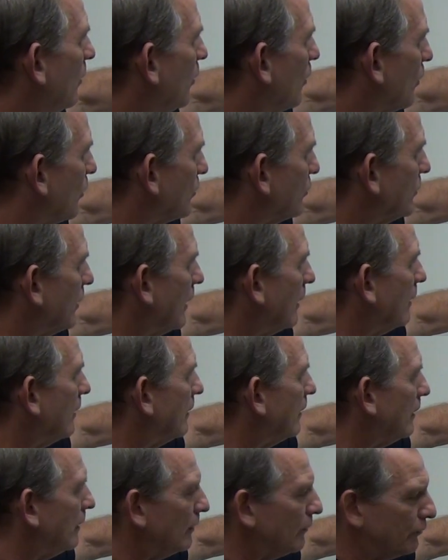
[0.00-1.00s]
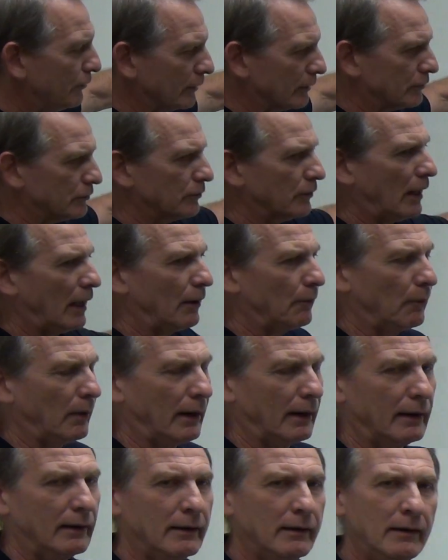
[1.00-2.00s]
or set it in the fixture that way.
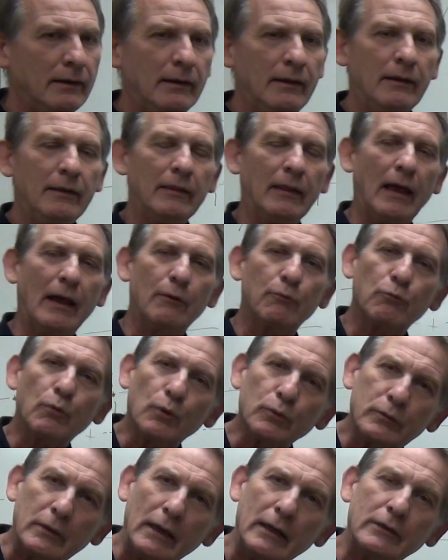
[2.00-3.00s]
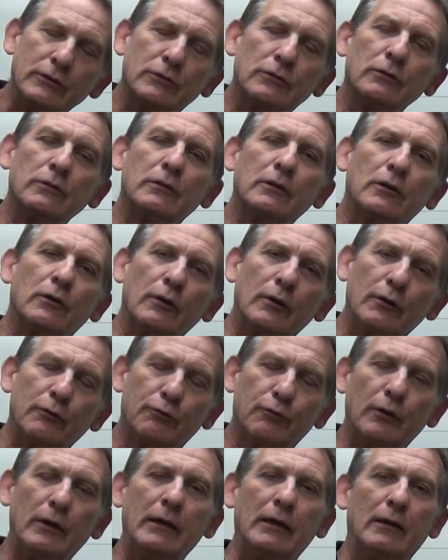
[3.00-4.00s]
That rotational degree of
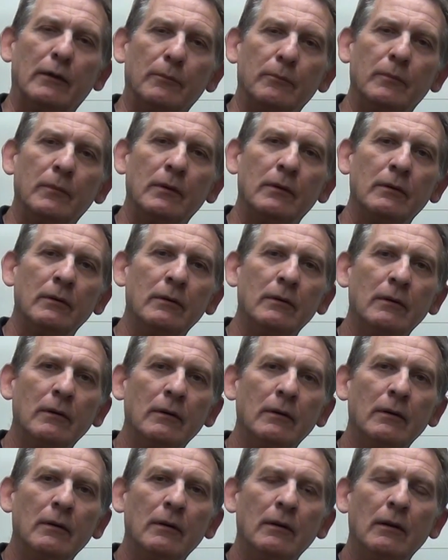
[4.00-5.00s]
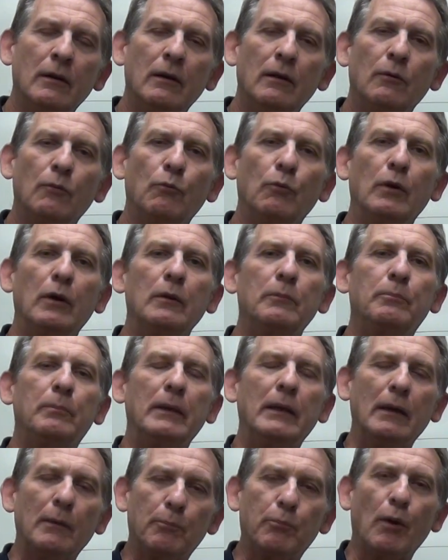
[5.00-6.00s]
freedom would
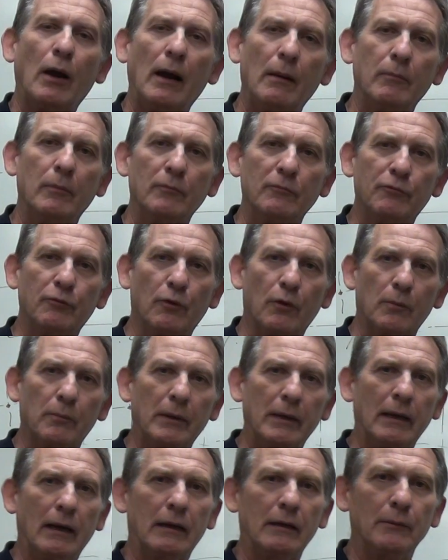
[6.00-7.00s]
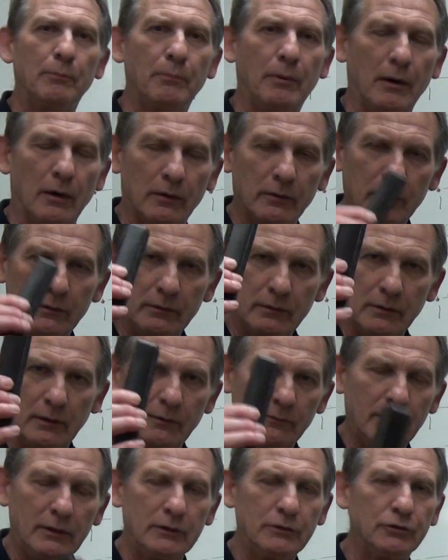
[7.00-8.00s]
be a problem for me on a part
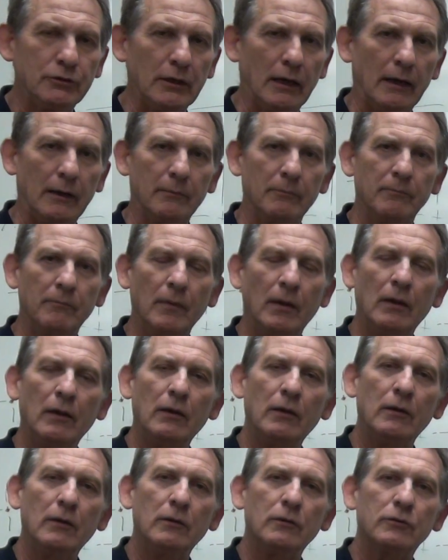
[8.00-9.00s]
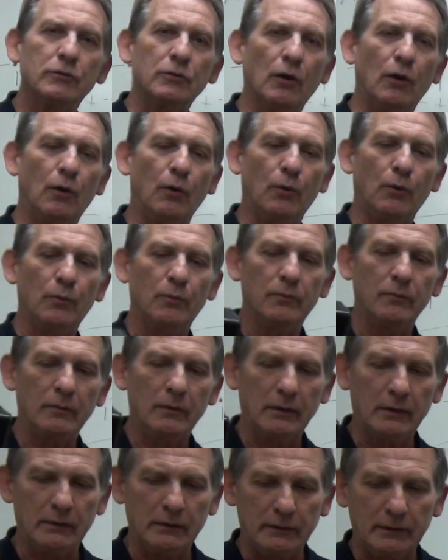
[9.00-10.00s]
of this shape. So
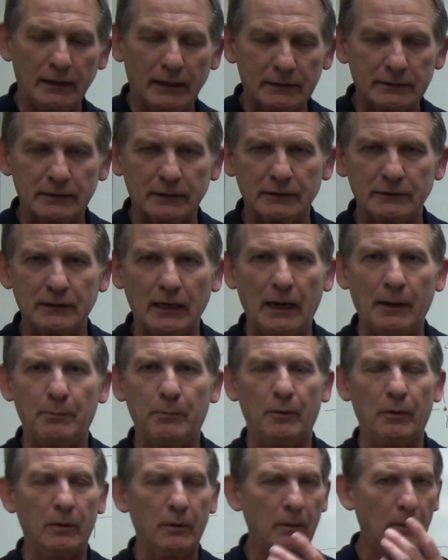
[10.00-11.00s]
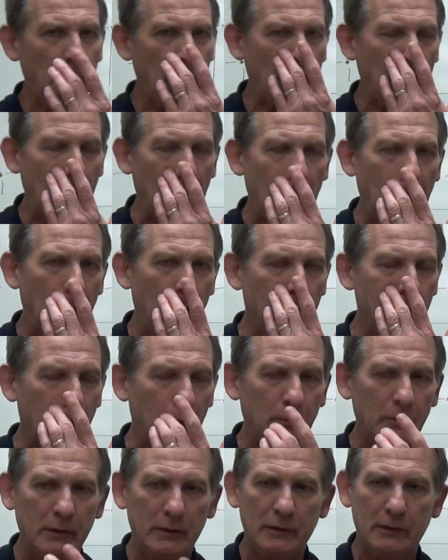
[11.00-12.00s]
in the next example,
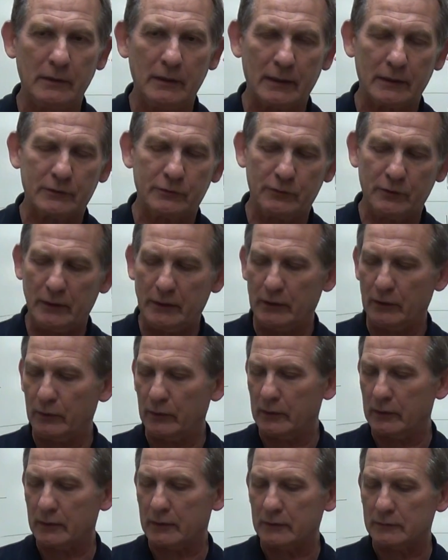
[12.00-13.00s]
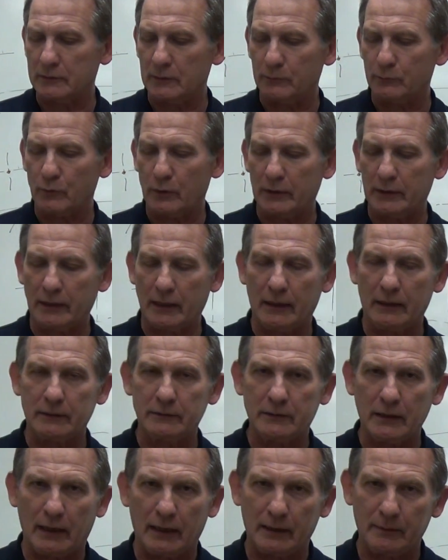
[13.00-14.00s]
probably in the next video here, because I'm running out
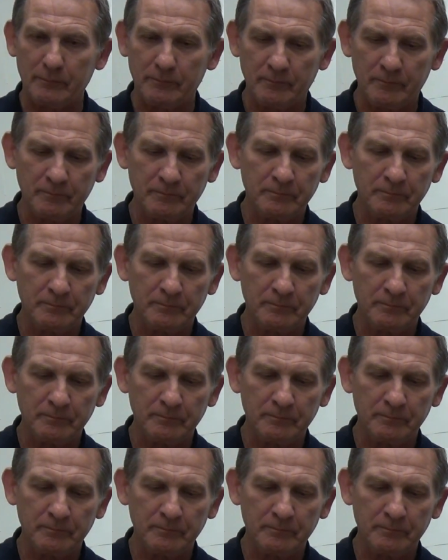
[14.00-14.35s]
of time,